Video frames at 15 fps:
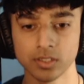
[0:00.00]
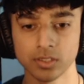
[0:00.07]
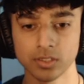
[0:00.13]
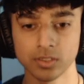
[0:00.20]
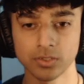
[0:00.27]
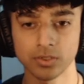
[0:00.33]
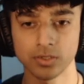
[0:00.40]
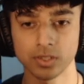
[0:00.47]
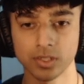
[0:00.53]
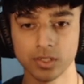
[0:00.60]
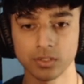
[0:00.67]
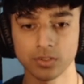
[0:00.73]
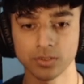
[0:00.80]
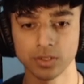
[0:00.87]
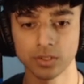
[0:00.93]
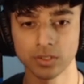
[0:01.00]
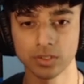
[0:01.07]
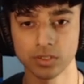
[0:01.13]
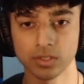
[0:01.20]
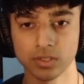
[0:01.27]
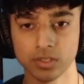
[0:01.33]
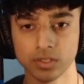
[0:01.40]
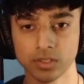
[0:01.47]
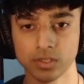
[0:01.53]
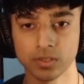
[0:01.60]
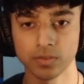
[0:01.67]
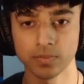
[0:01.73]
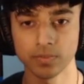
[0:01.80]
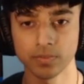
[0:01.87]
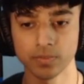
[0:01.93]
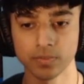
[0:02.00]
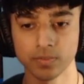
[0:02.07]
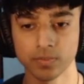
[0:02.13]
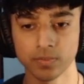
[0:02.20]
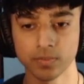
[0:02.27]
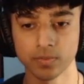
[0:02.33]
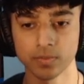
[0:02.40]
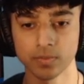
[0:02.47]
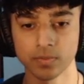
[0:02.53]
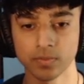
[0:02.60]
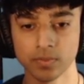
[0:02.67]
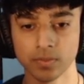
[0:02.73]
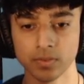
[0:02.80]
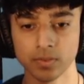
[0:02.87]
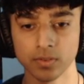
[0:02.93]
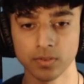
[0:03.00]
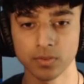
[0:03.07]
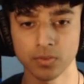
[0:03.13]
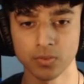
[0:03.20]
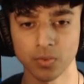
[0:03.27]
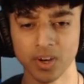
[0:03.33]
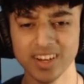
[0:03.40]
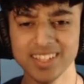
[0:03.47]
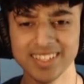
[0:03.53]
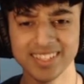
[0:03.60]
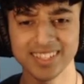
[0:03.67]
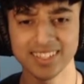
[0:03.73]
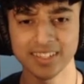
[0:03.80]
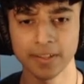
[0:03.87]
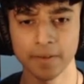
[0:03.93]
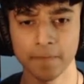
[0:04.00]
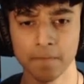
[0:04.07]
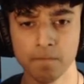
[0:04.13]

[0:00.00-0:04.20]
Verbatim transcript: Shoot the intro. Try to say the show's name this time, okay? What? No problem.